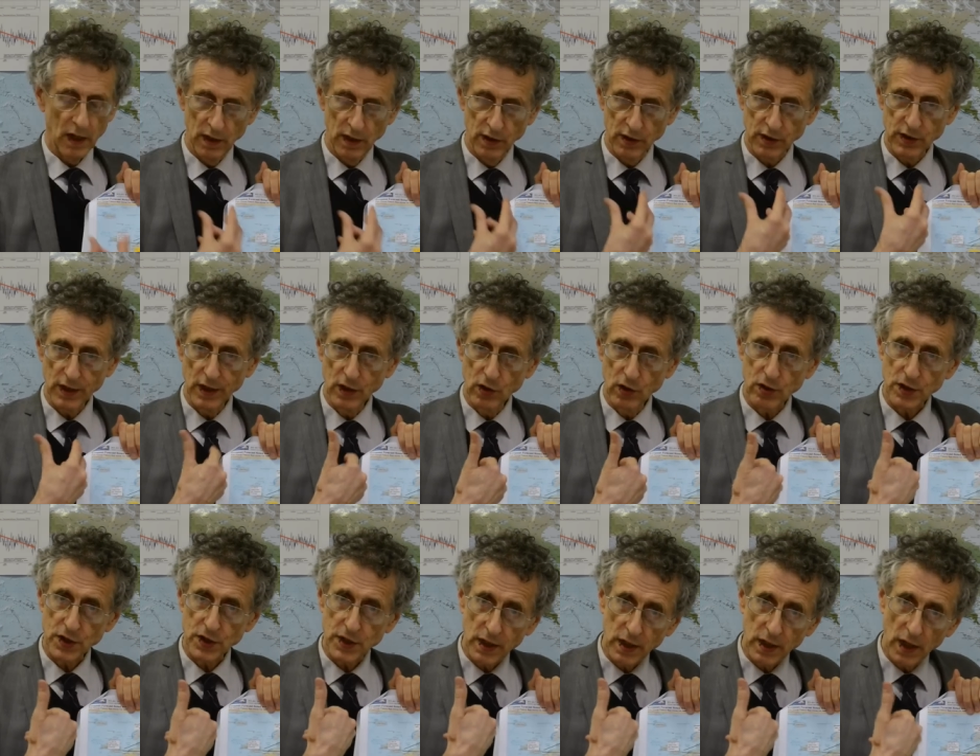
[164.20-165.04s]
And there's
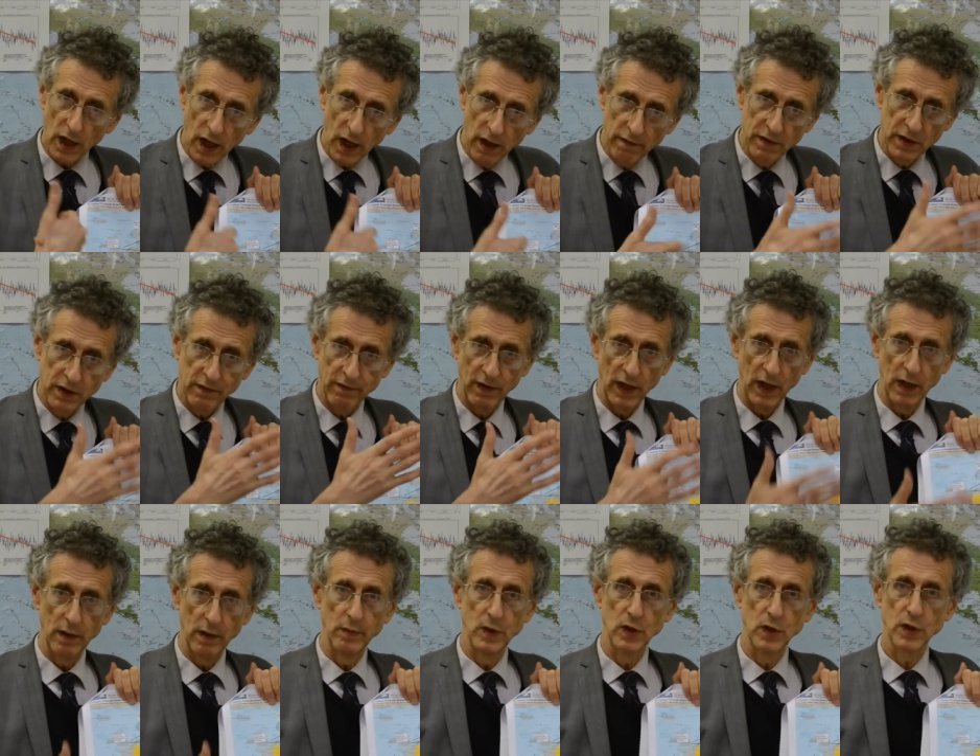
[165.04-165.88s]
interesting other
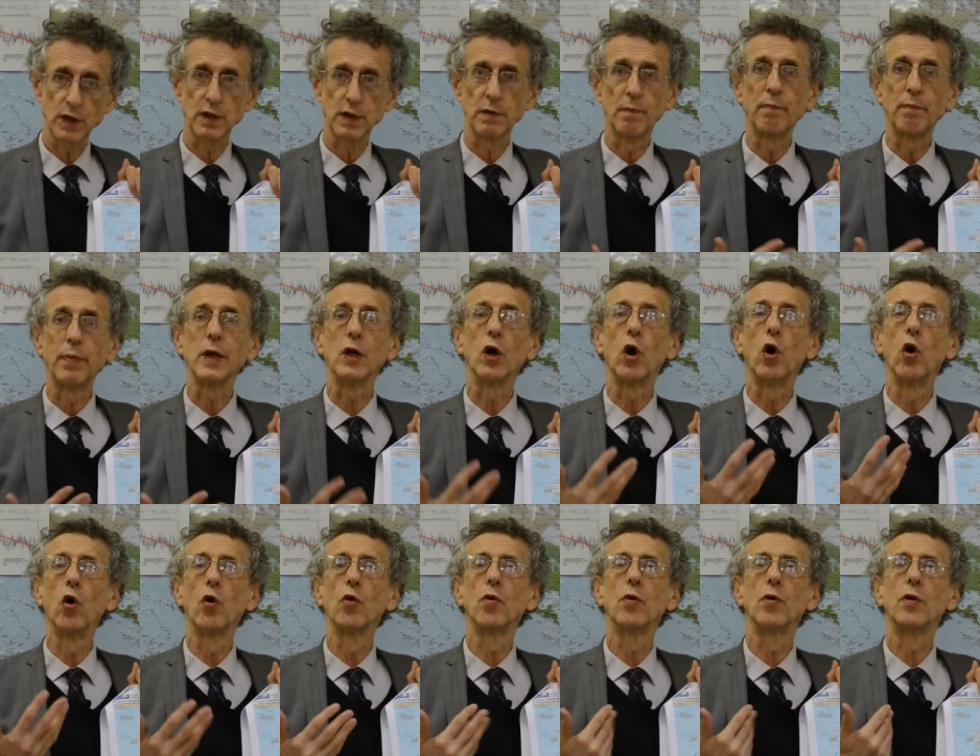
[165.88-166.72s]
developments
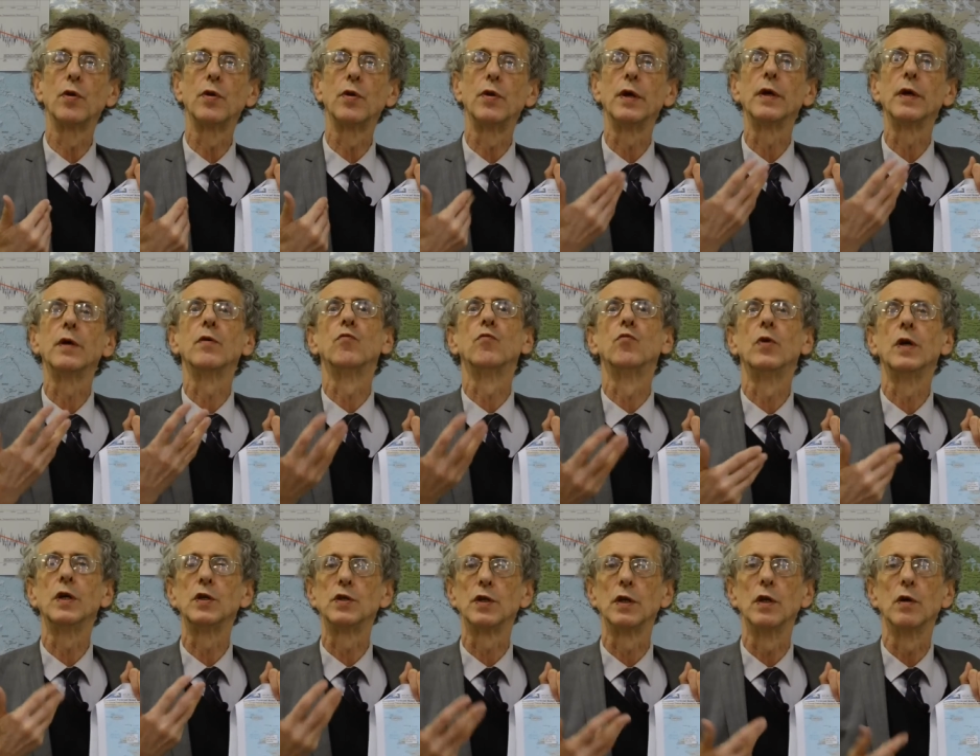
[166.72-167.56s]
beyond the
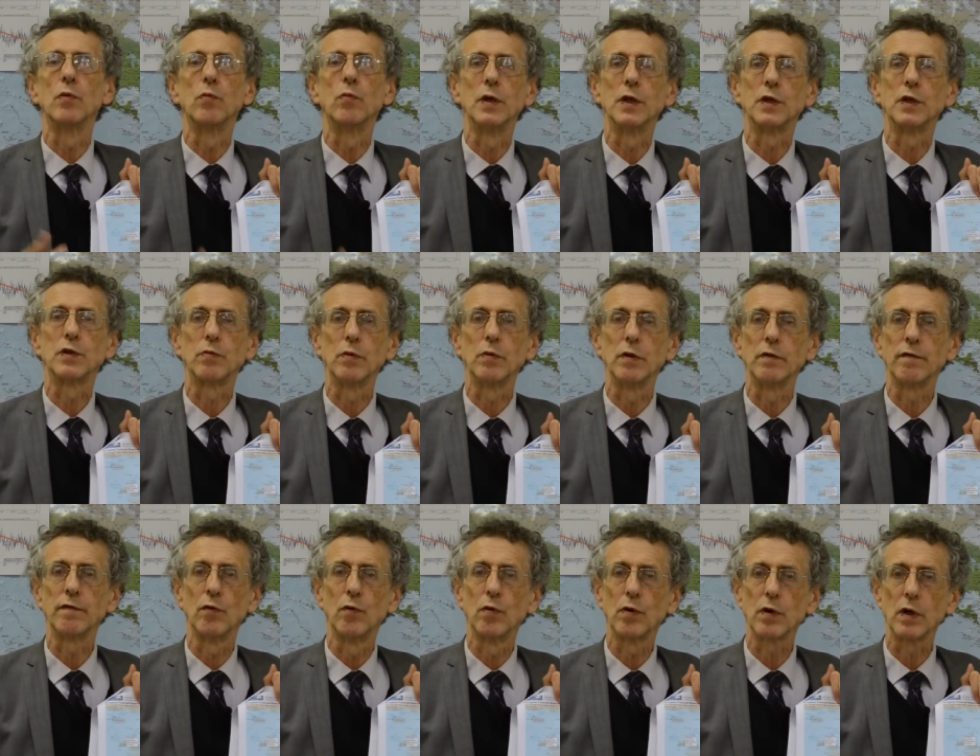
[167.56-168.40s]
region at which we
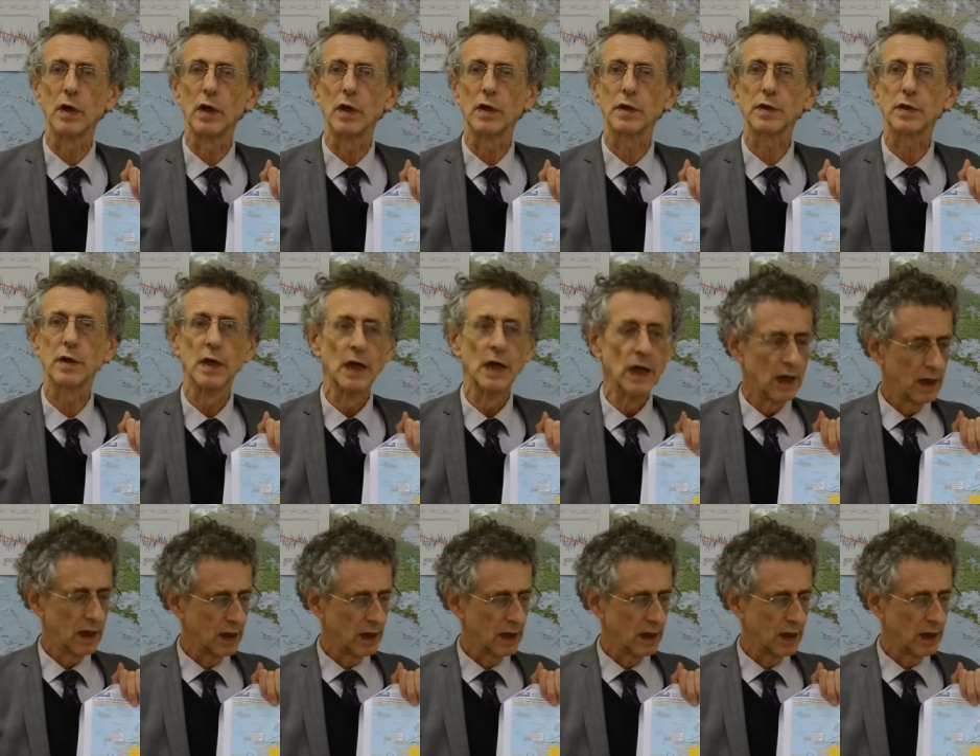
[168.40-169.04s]
forecast.